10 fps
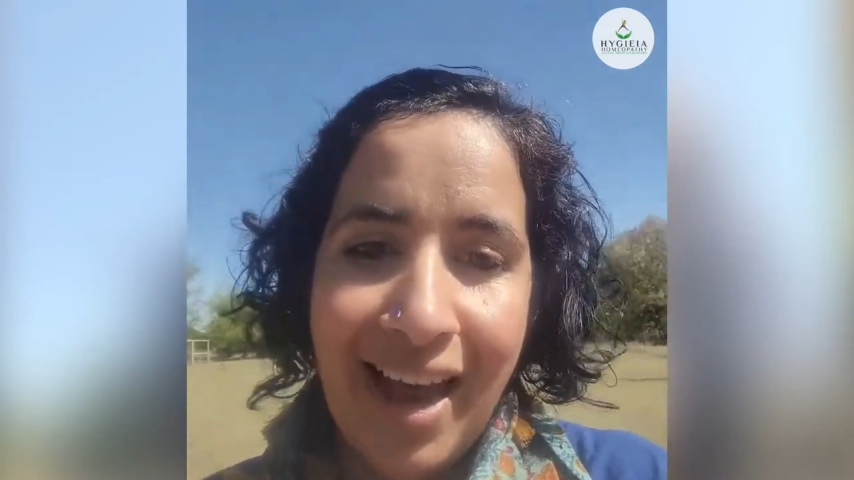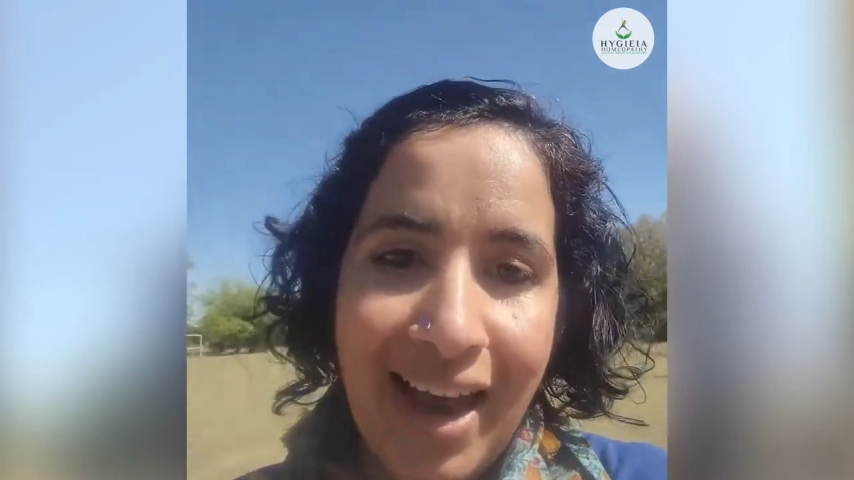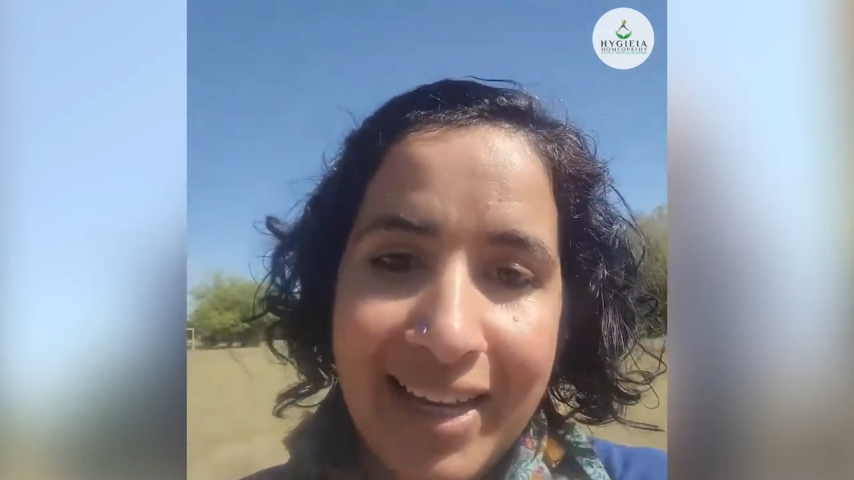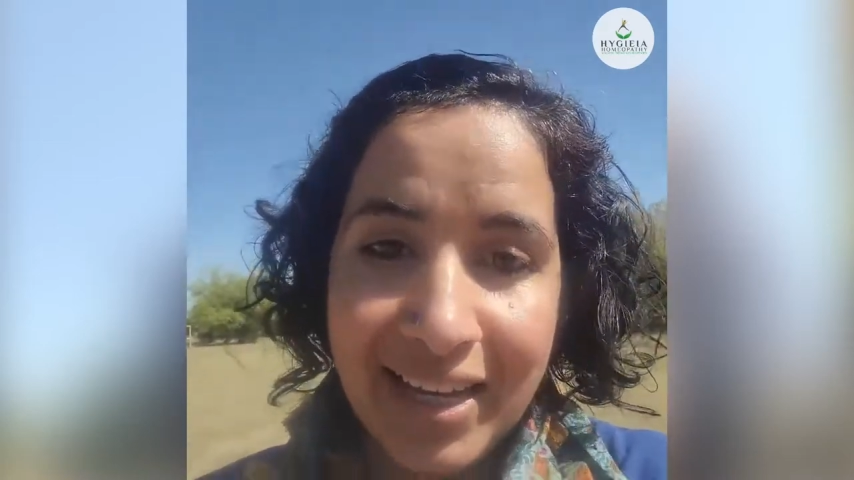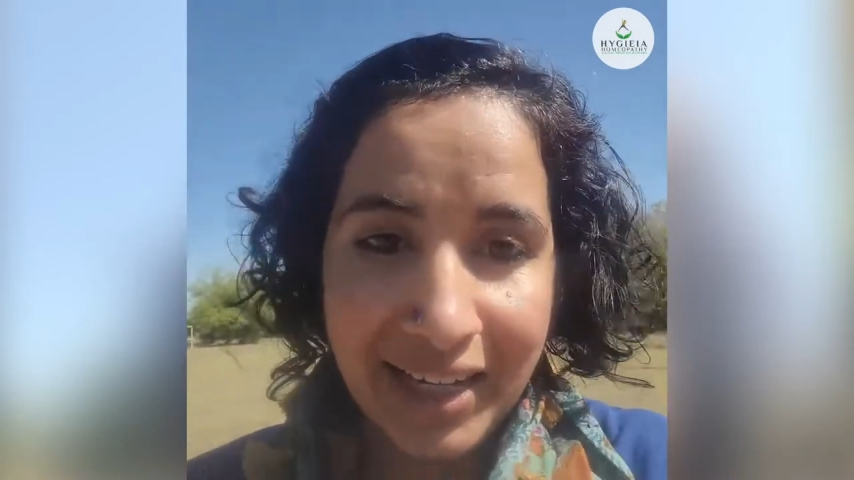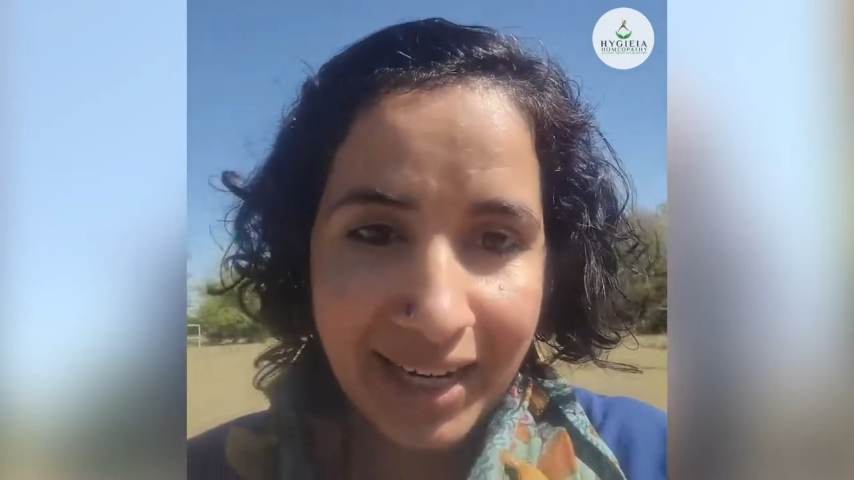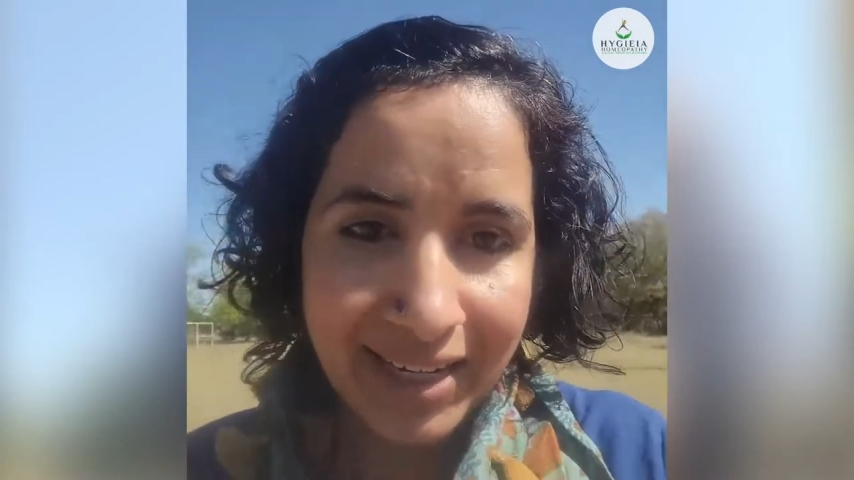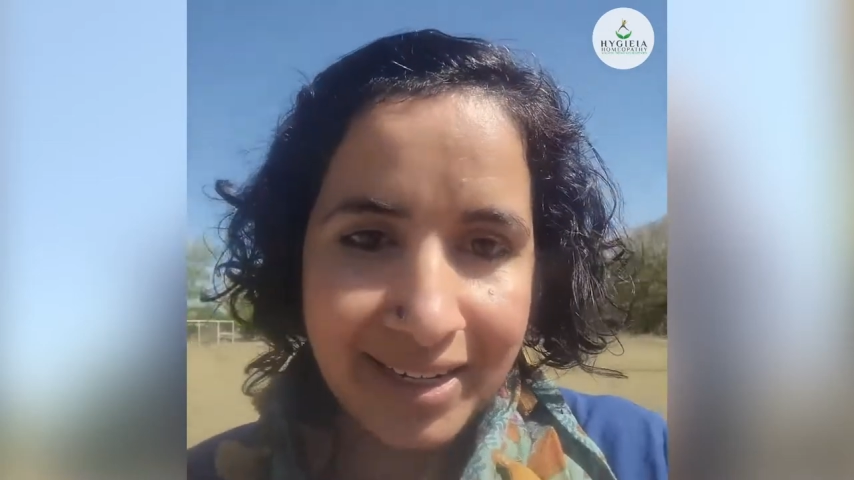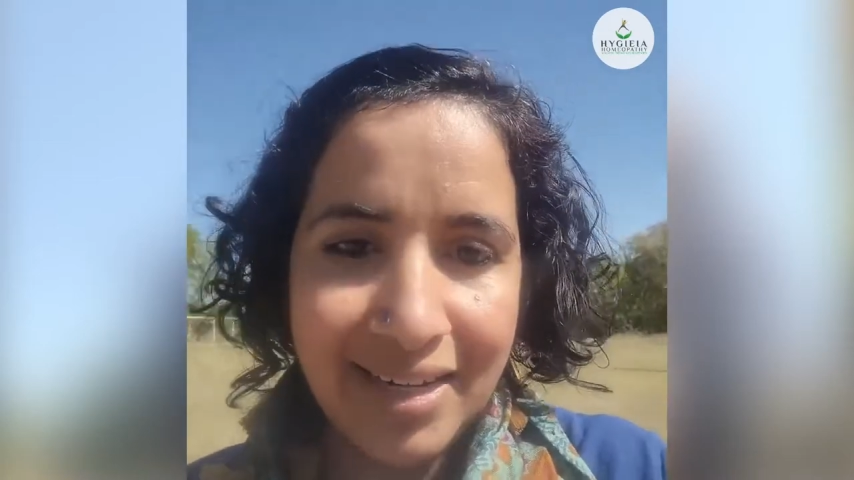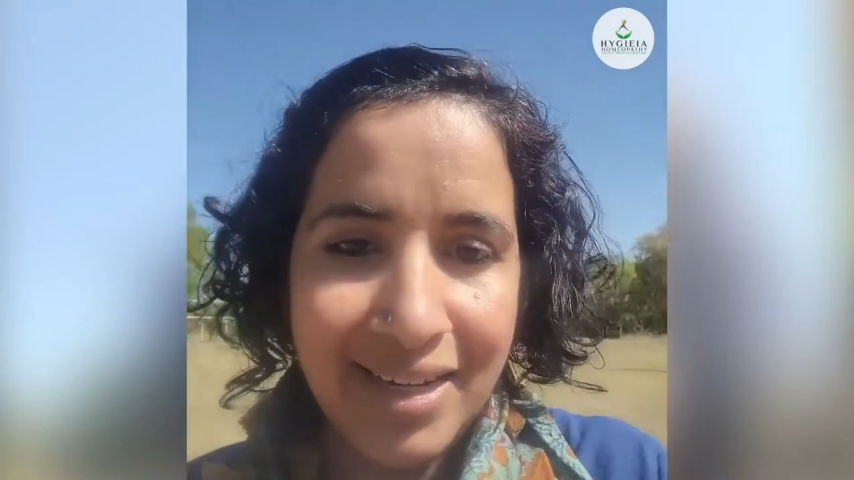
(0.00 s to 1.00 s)
I
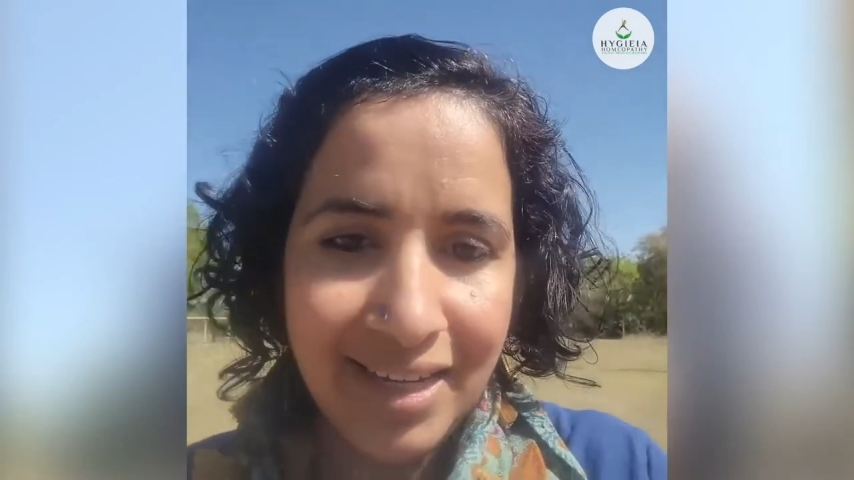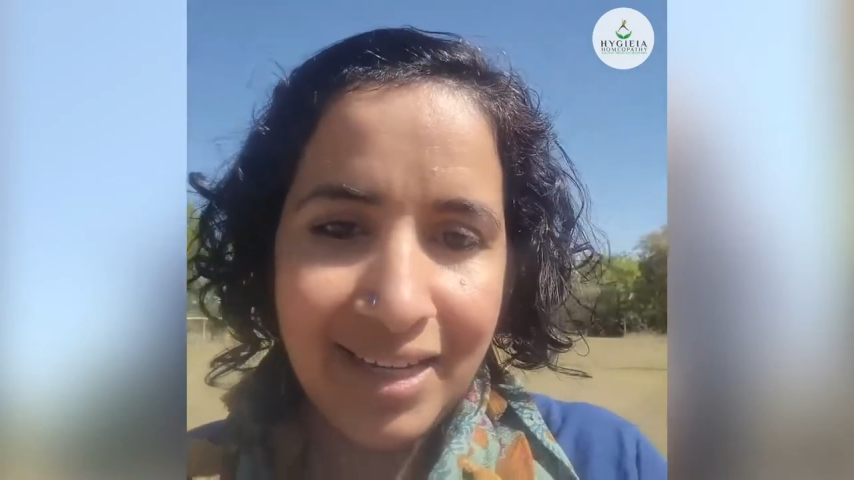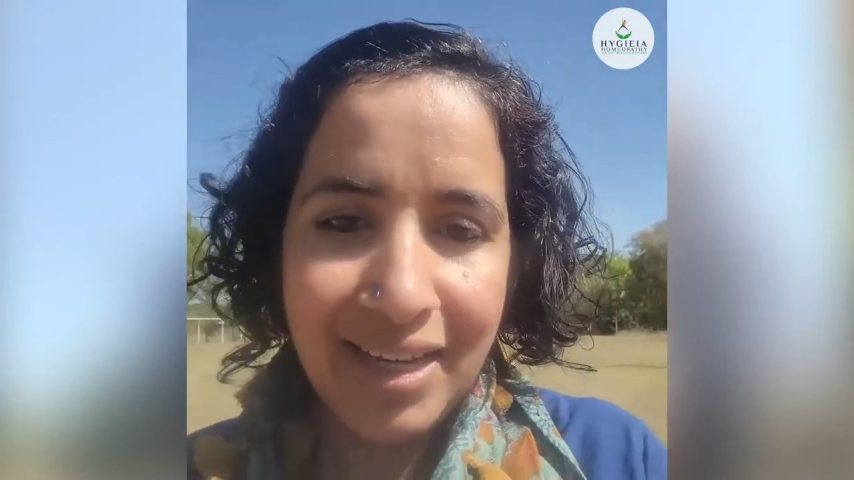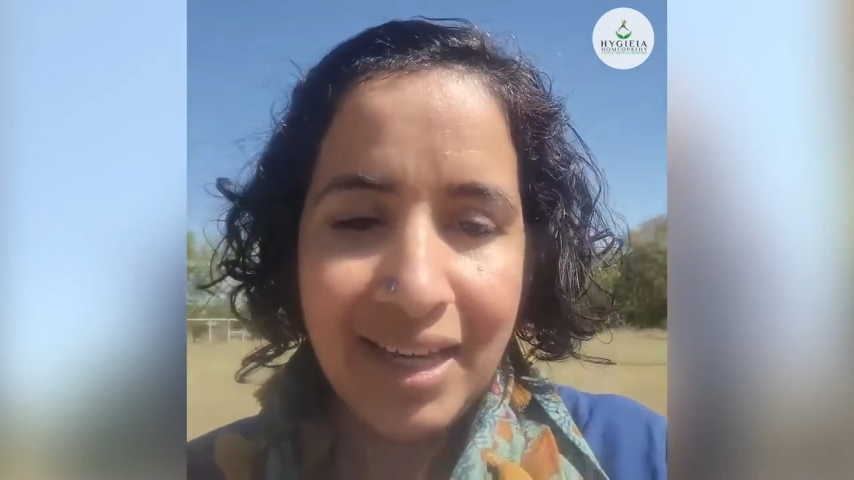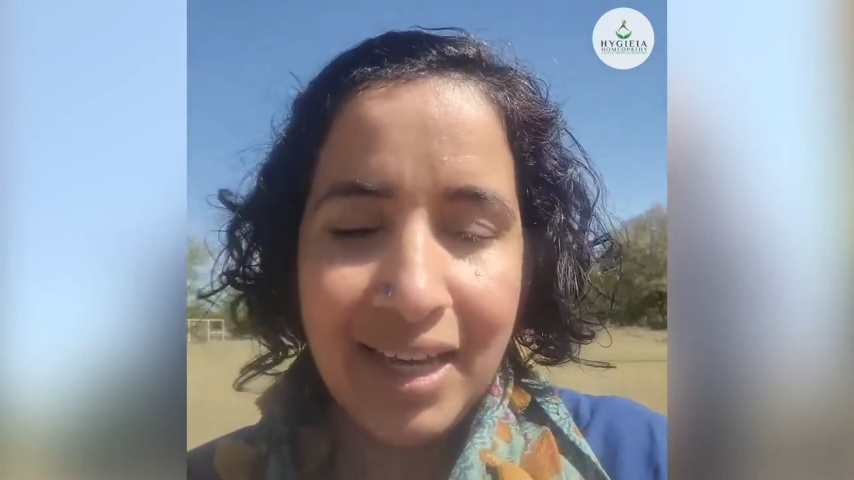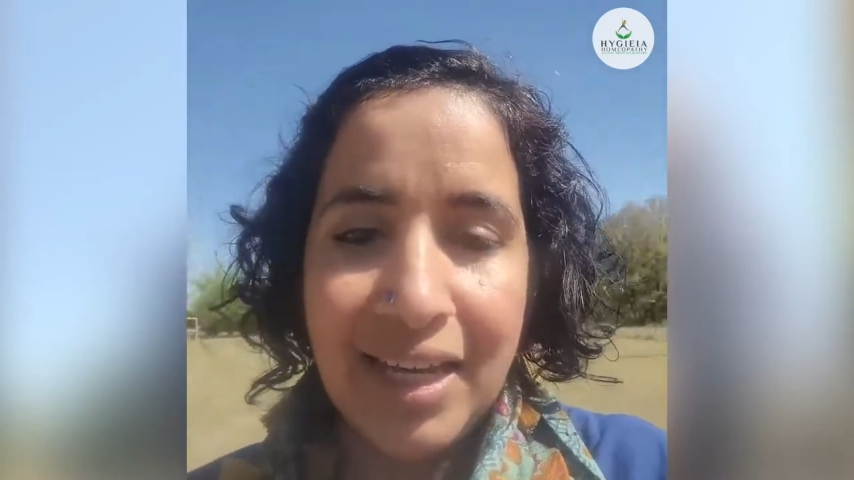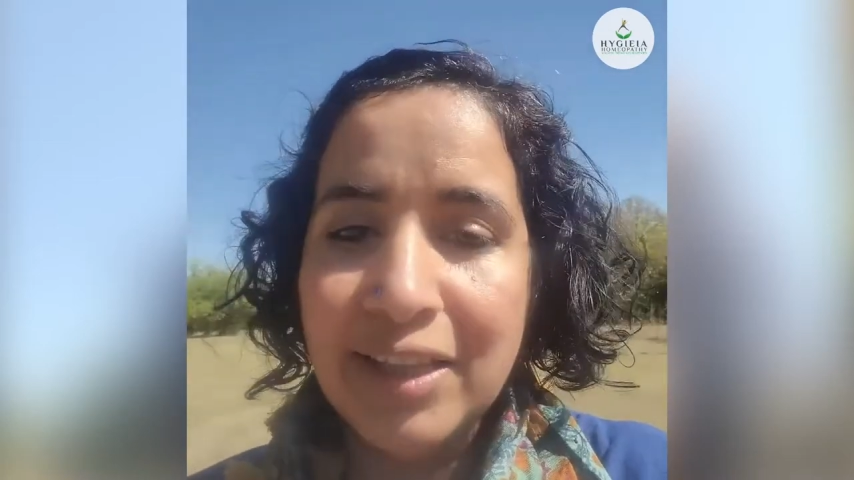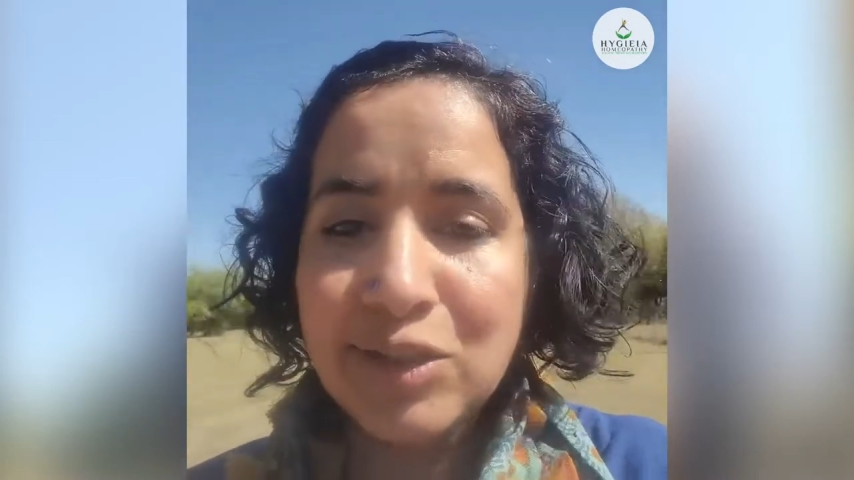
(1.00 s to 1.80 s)
created in